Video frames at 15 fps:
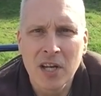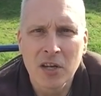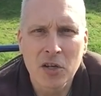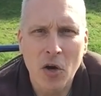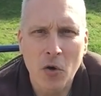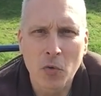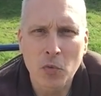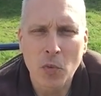
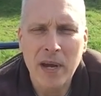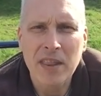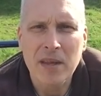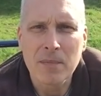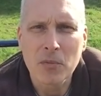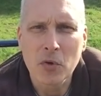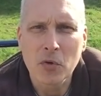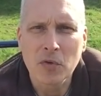cold
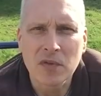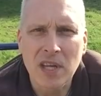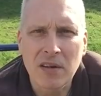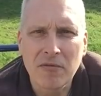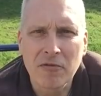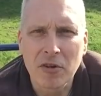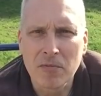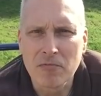weather moved
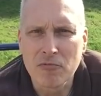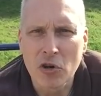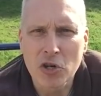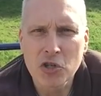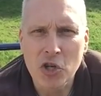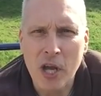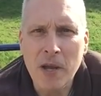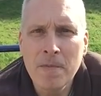in from
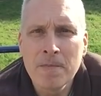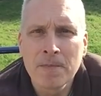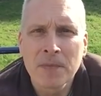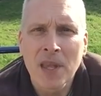Russia,